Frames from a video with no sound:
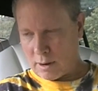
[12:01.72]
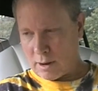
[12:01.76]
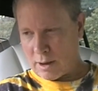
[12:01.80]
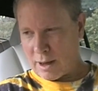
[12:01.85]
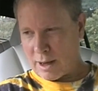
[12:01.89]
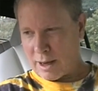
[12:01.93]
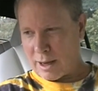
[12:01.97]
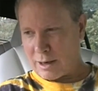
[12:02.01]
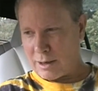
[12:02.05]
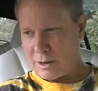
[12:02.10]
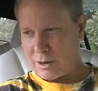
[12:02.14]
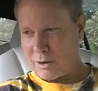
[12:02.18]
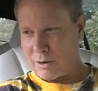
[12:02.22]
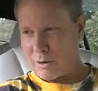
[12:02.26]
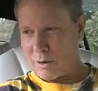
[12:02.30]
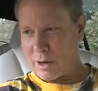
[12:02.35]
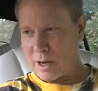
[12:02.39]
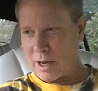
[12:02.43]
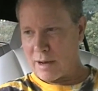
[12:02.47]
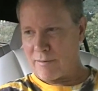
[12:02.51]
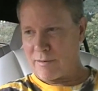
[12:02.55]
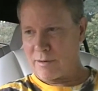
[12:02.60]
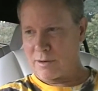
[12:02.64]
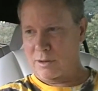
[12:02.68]
And you don't
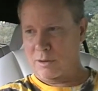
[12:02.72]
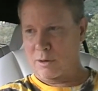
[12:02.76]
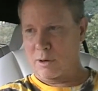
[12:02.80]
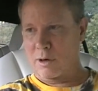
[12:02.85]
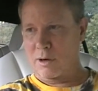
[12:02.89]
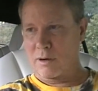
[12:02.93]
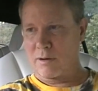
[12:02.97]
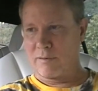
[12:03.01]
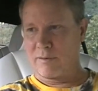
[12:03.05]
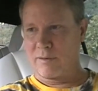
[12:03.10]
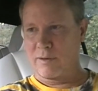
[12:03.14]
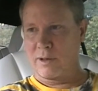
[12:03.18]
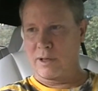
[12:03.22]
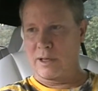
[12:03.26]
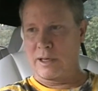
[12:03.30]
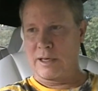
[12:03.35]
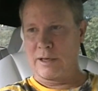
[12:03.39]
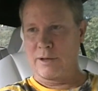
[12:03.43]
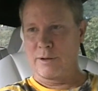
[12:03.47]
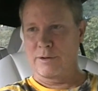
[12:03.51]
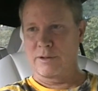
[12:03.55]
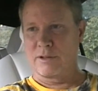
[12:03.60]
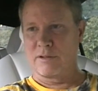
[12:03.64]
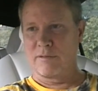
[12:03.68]
have the sort of
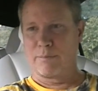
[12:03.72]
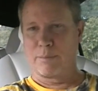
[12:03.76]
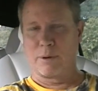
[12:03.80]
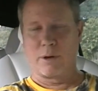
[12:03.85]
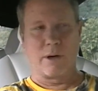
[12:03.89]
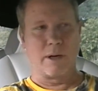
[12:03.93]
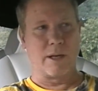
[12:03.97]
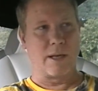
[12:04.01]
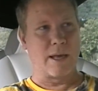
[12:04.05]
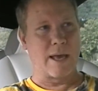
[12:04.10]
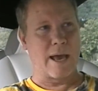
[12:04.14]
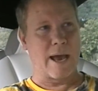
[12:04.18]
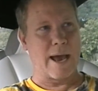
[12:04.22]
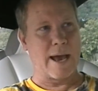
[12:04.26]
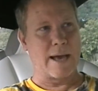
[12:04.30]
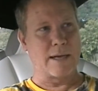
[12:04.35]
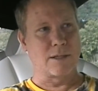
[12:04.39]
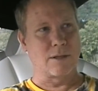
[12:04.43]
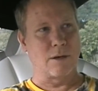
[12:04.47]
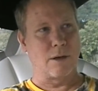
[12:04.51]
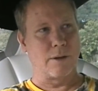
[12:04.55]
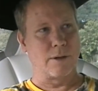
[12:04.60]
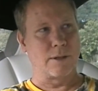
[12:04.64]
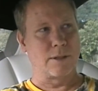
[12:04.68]
guilt of burning
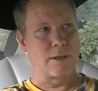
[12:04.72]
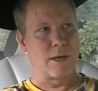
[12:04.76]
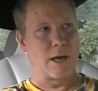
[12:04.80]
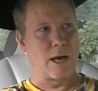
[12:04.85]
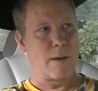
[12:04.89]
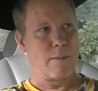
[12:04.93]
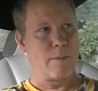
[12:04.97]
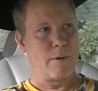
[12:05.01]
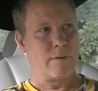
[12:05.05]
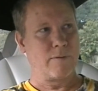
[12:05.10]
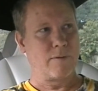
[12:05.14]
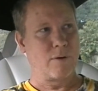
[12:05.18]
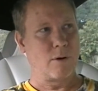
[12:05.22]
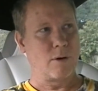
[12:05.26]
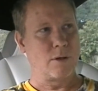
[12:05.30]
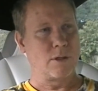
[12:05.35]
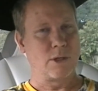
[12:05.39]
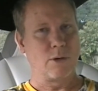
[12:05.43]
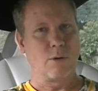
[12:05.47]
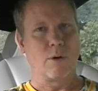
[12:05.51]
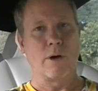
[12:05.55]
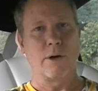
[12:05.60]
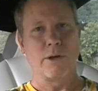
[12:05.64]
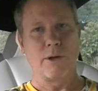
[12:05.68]
gas all the time. And of course
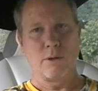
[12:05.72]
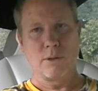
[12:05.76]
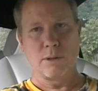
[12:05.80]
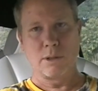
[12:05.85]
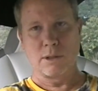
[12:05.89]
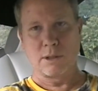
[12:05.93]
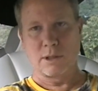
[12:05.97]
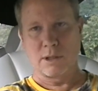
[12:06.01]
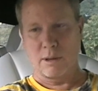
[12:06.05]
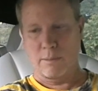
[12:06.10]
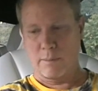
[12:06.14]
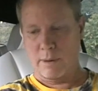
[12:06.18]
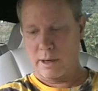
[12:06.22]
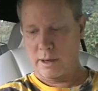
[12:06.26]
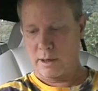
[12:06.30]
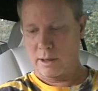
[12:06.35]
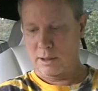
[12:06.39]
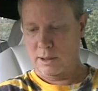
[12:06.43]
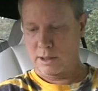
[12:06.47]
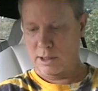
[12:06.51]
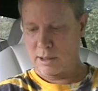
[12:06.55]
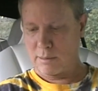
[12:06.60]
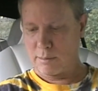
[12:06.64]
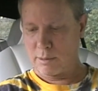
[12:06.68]
you are using some
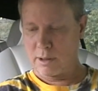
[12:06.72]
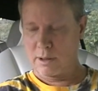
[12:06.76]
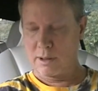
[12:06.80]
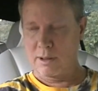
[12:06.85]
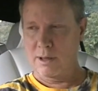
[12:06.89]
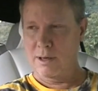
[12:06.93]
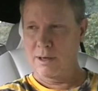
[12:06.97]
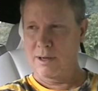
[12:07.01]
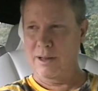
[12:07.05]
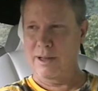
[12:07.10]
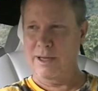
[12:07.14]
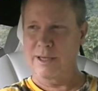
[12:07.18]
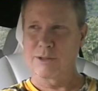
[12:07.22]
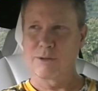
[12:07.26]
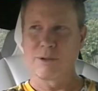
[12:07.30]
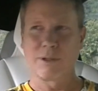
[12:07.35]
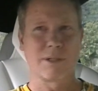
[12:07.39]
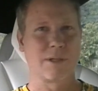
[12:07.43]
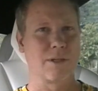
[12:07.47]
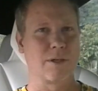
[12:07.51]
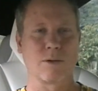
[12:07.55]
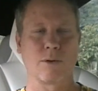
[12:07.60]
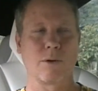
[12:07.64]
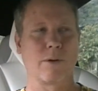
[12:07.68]
energy, but
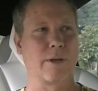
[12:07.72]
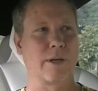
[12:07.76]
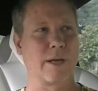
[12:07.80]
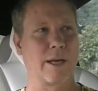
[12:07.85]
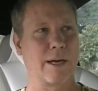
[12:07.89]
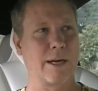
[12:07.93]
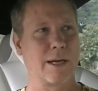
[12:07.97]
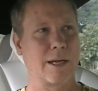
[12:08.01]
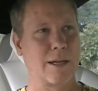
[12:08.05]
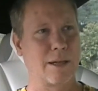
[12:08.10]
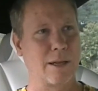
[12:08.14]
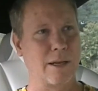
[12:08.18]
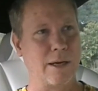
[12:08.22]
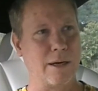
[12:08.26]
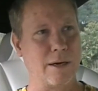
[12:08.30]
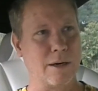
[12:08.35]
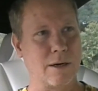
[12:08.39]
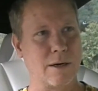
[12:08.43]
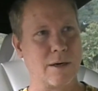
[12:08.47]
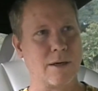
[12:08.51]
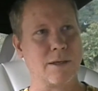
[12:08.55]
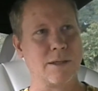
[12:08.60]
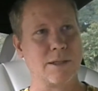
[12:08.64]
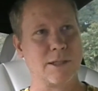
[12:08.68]
electricity is only getting
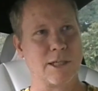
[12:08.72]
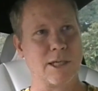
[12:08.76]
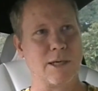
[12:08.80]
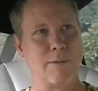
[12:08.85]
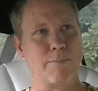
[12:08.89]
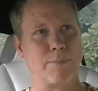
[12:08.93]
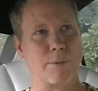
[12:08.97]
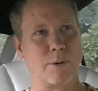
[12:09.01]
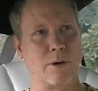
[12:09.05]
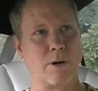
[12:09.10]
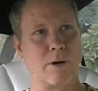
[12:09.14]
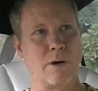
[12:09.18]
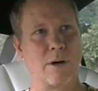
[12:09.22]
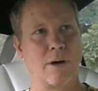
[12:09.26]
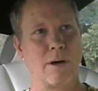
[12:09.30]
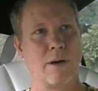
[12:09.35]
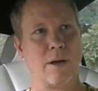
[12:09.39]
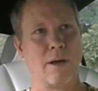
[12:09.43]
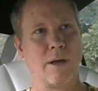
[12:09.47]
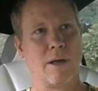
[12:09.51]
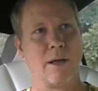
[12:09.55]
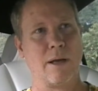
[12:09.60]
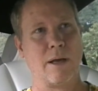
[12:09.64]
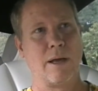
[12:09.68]
cleaner, cheaper,
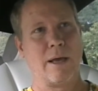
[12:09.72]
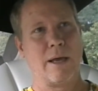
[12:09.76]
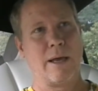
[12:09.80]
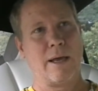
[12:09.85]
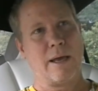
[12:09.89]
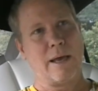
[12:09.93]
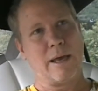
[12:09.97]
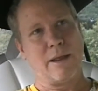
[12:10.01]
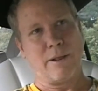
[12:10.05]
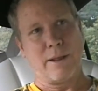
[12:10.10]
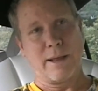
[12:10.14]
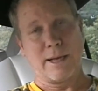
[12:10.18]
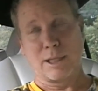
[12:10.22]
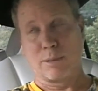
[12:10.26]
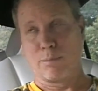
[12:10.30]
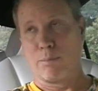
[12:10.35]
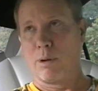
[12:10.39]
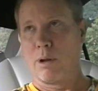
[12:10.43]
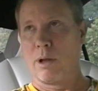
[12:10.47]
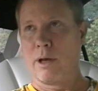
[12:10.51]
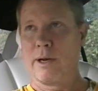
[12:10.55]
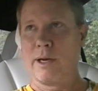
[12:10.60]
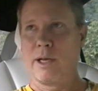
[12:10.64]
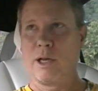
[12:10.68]
and less
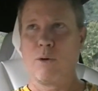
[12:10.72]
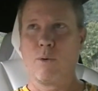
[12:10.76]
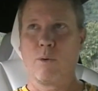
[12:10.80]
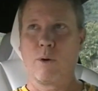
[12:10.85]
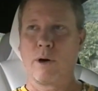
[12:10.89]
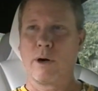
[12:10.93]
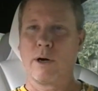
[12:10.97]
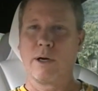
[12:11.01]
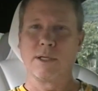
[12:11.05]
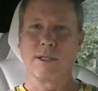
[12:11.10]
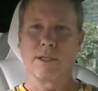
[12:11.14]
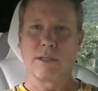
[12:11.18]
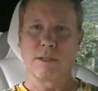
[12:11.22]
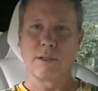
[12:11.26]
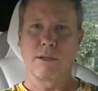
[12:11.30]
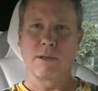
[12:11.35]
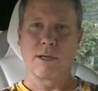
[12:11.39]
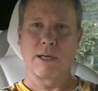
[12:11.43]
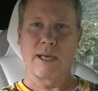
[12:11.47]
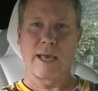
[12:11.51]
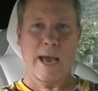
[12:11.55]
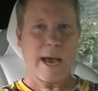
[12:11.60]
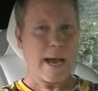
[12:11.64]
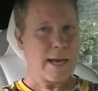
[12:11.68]
bloody, whereas
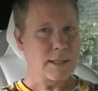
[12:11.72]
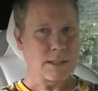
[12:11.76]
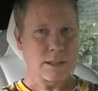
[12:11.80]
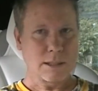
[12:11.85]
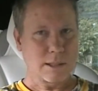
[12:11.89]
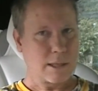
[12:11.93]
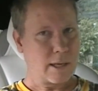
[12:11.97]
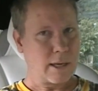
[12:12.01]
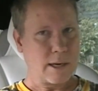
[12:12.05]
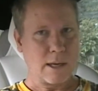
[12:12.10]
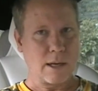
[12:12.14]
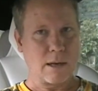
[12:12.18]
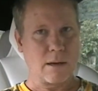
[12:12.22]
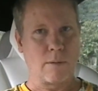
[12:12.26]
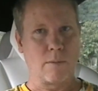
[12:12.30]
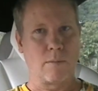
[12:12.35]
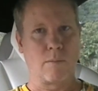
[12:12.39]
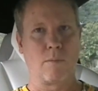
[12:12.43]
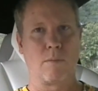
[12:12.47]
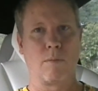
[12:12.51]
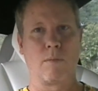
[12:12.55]
gas is getting